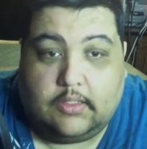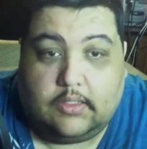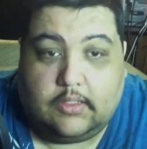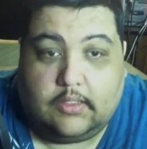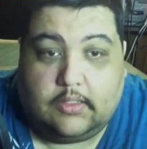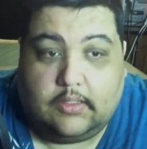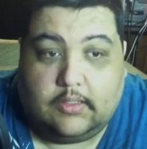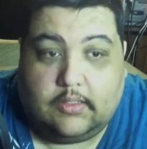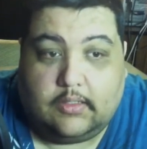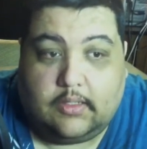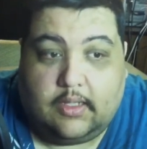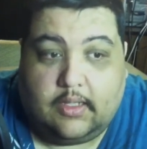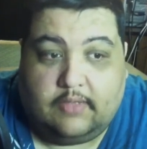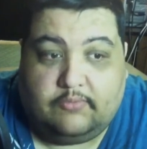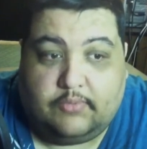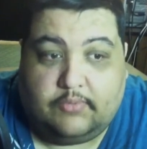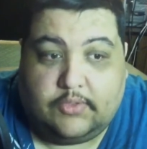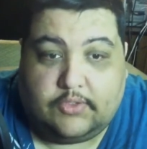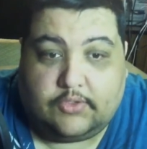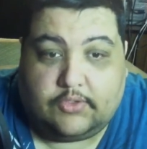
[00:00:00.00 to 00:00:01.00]

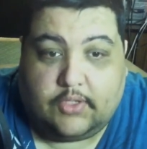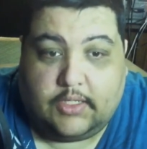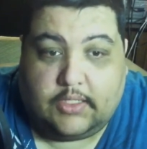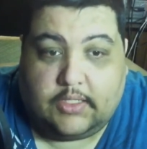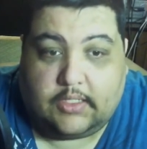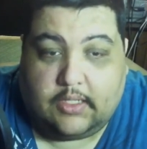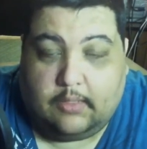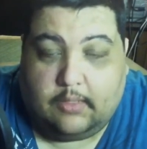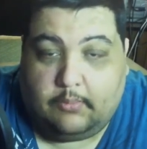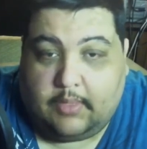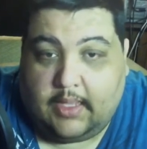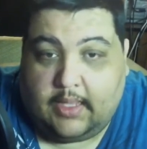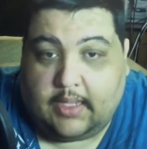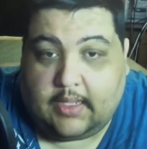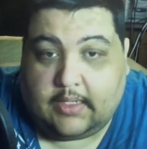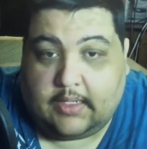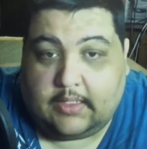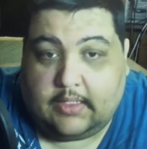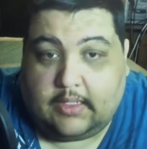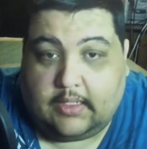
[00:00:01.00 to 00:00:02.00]
I've been trying to cut
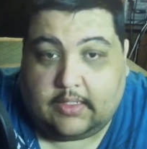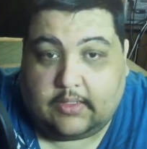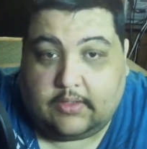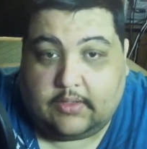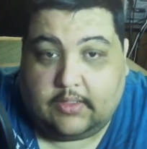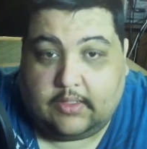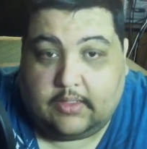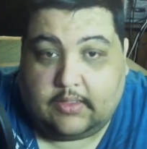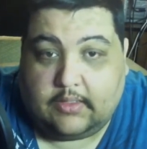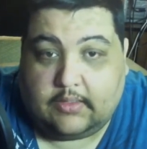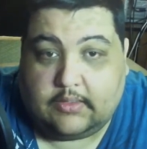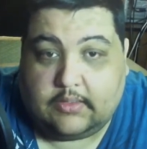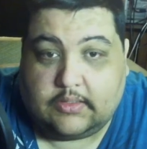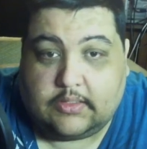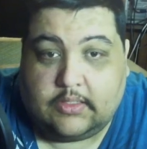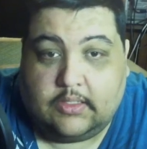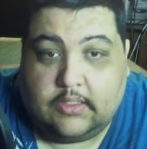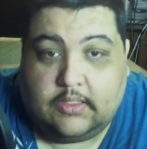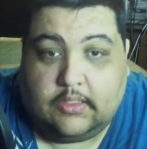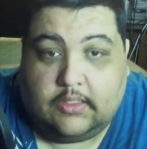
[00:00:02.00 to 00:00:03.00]
back on a lot of
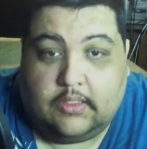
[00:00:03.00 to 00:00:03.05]
things.